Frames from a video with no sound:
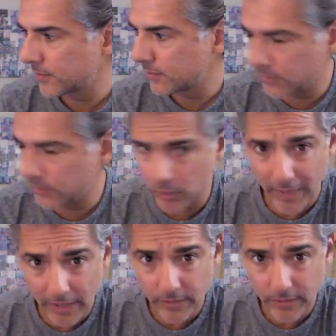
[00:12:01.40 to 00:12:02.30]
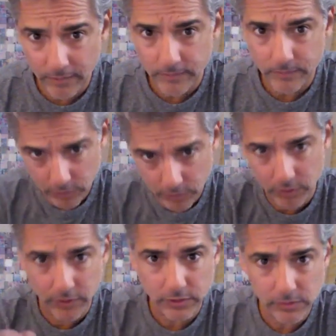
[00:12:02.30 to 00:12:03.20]
Do the math. You can
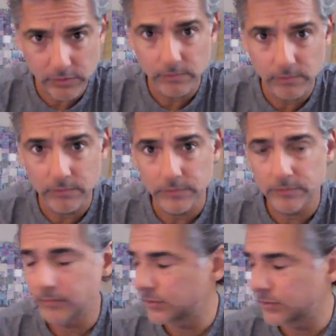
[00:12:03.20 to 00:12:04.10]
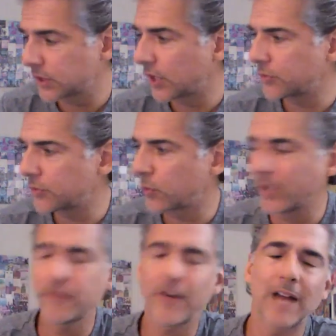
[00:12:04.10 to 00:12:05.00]
do this.
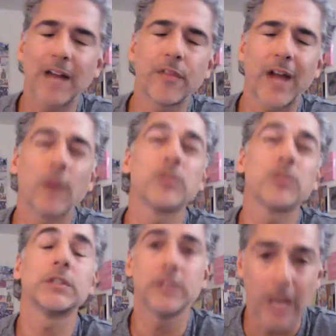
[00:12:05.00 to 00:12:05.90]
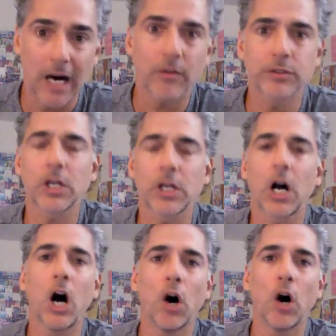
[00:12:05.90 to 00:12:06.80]
$625,000
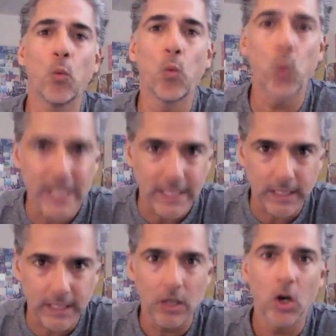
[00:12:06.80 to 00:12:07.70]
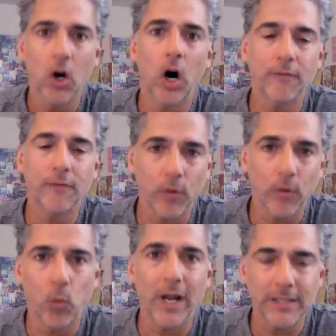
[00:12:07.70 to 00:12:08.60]
a week off of
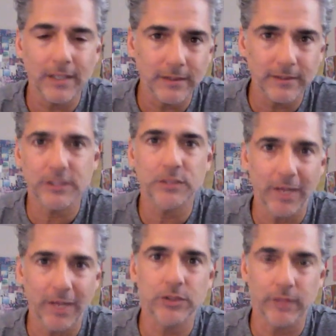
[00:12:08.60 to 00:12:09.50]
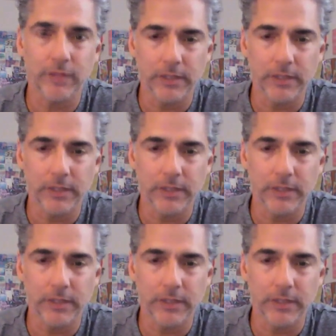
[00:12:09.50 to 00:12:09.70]
one dispensary.